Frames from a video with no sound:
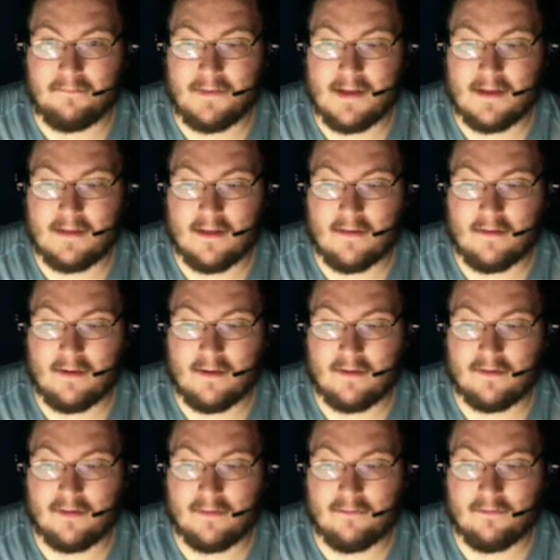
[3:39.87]
But there are
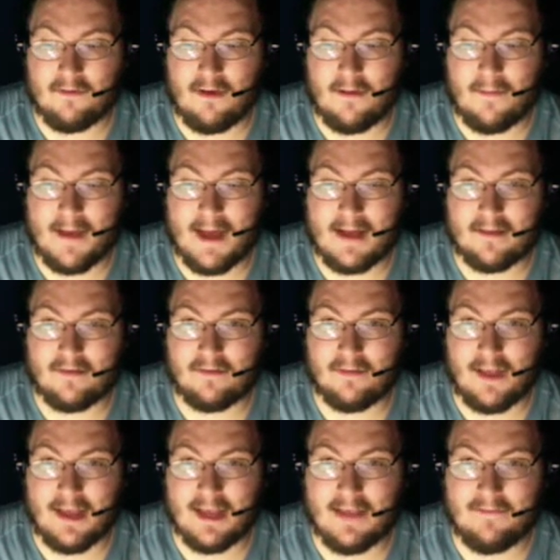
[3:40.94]
some drawbacks,
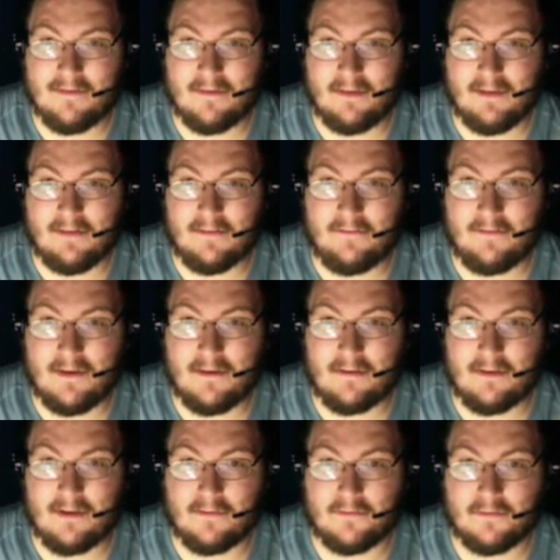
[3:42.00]
like if you leave the phone
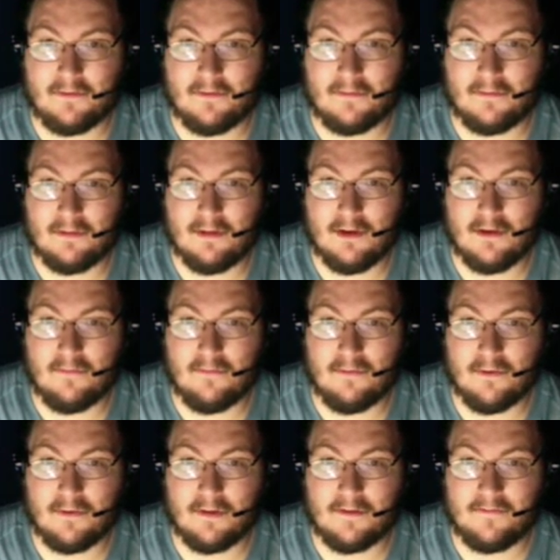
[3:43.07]
on for
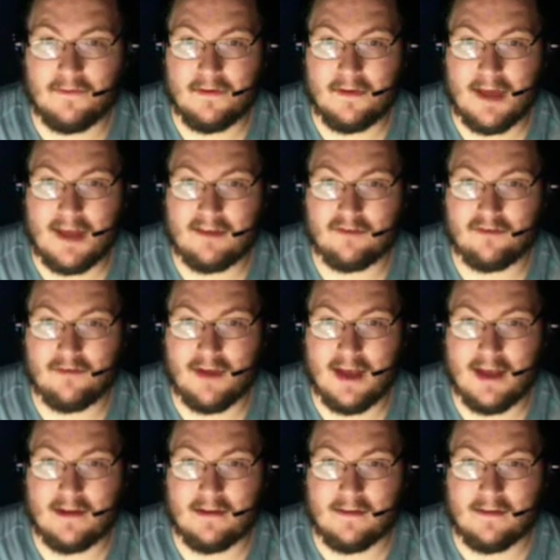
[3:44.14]
more than a few days straight.